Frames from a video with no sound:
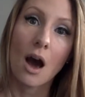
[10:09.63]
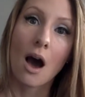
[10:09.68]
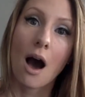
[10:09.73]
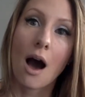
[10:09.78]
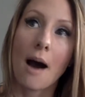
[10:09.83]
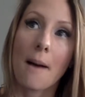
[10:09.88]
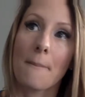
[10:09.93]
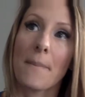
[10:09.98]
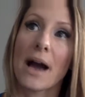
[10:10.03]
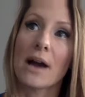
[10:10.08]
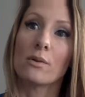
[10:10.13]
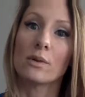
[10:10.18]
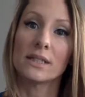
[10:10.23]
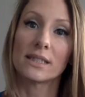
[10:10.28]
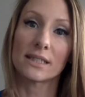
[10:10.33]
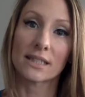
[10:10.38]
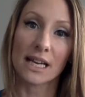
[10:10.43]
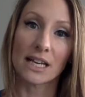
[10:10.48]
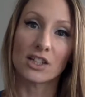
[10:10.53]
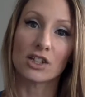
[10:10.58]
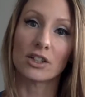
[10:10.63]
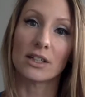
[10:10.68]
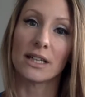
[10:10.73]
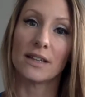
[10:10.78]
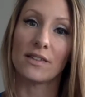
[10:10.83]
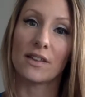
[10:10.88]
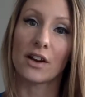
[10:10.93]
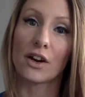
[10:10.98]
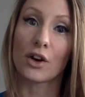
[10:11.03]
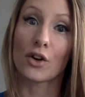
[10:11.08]
I would schedule
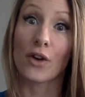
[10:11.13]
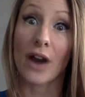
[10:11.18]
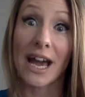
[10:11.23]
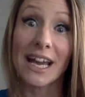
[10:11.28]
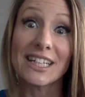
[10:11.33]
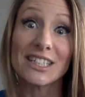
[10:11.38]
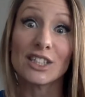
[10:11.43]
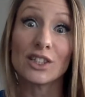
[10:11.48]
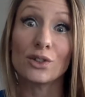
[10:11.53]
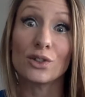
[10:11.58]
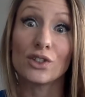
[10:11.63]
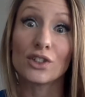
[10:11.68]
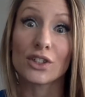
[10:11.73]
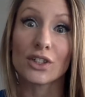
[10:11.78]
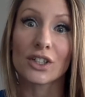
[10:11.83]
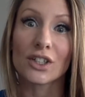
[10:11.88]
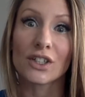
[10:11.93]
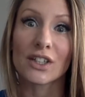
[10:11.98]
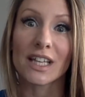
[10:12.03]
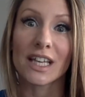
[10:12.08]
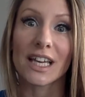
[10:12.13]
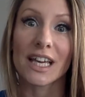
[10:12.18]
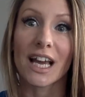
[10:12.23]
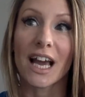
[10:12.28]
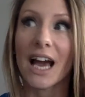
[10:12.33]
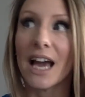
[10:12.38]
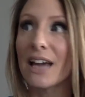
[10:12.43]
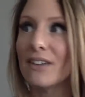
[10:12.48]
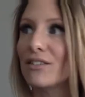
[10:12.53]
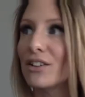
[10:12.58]
in there gratitude journaling.
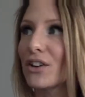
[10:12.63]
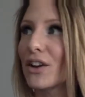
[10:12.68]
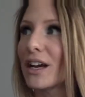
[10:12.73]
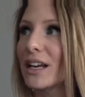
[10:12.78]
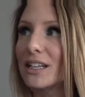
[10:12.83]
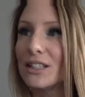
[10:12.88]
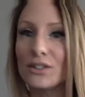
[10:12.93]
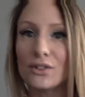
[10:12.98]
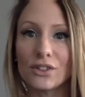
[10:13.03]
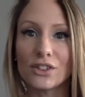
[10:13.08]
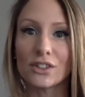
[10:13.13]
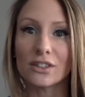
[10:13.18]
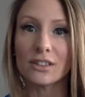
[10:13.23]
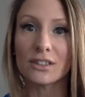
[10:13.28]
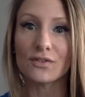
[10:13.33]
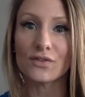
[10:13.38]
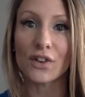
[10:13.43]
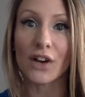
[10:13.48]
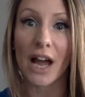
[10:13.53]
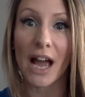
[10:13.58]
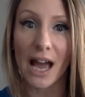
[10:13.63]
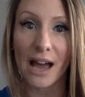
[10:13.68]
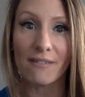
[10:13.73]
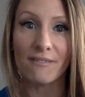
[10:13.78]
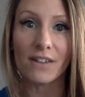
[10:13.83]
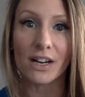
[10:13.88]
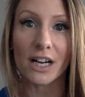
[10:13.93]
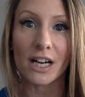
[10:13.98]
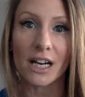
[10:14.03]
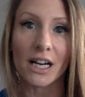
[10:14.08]
I haven't gratitude journaled
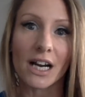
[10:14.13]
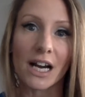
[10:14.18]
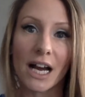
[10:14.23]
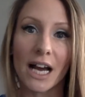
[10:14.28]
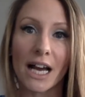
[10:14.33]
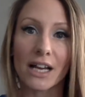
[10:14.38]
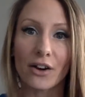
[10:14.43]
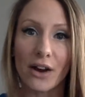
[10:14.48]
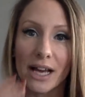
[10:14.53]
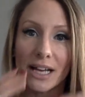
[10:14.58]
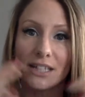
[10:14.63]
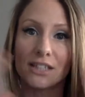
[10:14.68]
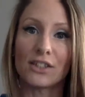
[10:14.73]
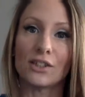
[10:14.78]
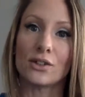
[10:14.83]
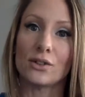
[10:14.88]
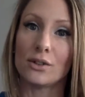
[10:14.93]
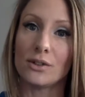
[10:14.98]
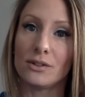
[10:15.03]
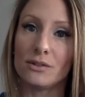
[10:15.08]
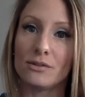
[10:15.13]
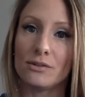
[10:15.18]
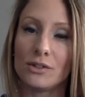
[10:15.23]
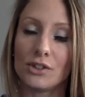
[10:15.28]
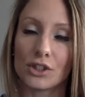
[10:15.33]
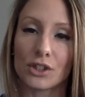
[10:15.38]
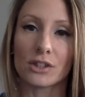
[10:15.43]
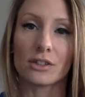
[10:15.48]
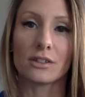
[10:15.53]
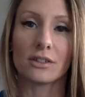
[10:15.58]
forever. I gratitude
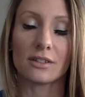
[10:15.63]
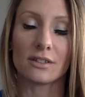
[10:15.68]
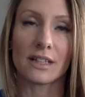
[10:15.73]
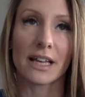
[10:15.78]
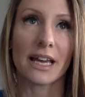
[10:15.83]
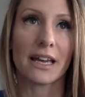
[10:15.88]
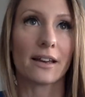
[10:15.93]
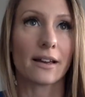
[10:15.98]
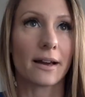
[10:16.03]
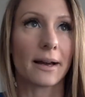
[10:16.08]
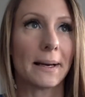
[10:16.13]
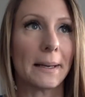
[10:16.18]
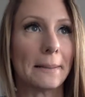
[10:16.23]
journal like